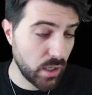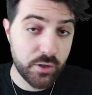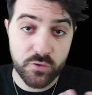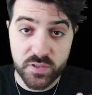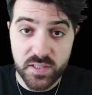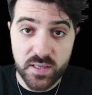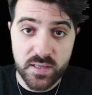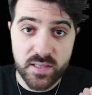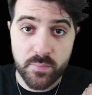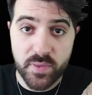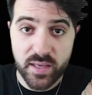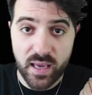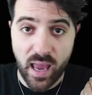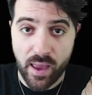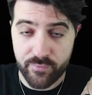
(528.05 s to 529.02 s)
And you'll see
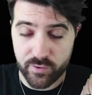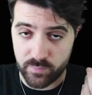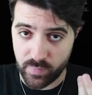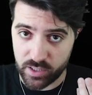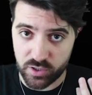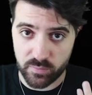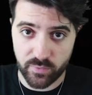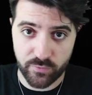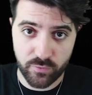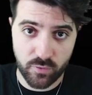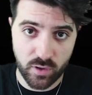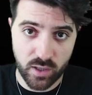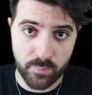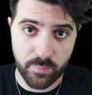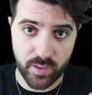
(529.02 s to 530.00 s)
something I haven't mentioned
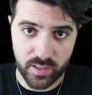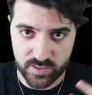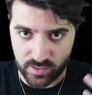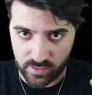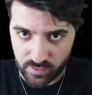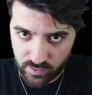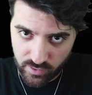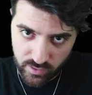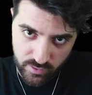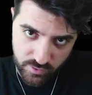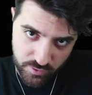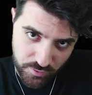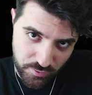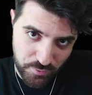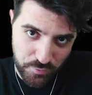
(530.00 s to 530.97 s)
before, but is clear
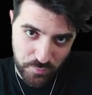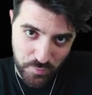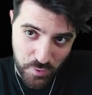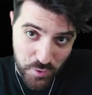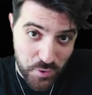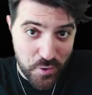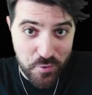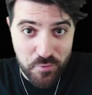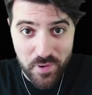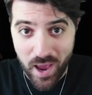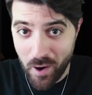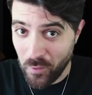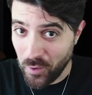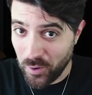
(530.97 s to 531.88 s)
to you now,